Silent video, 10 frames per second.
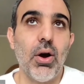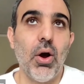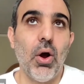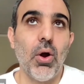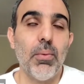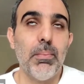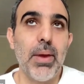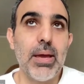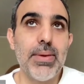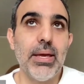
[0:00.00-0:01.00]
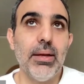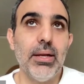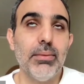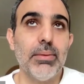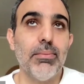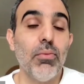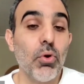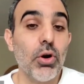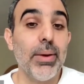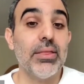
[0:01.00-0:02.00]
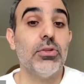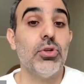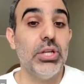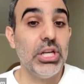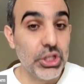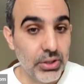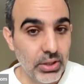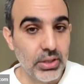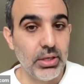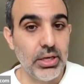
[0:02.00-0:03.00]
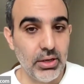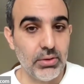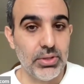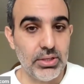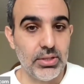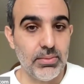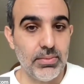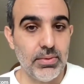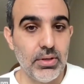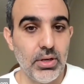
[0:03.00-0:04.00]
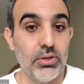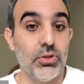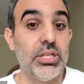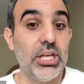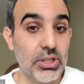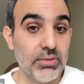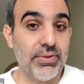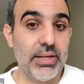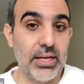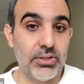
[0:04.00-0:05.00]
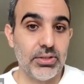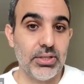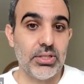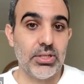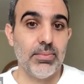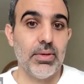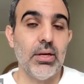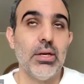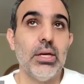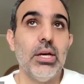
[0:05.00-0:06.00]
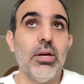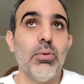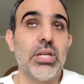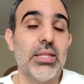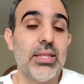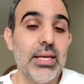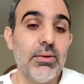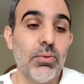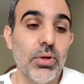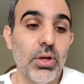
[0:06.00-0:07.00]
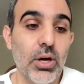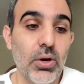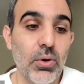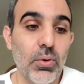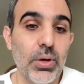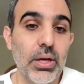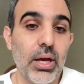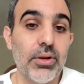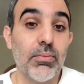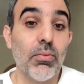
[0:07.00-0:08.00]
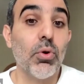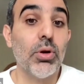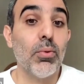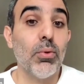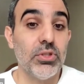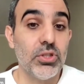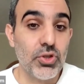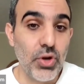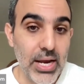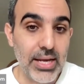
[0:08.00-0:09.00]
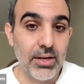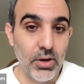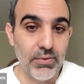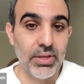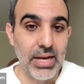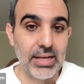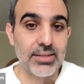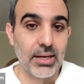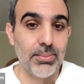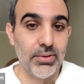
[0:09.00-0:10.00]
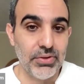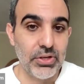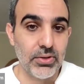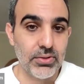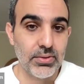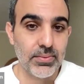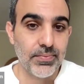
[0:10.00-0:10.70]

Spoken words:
are maybe a little bit more about the traditional ecosystem or traditional financial system, which I think will go under more and more strain over the next couple of years.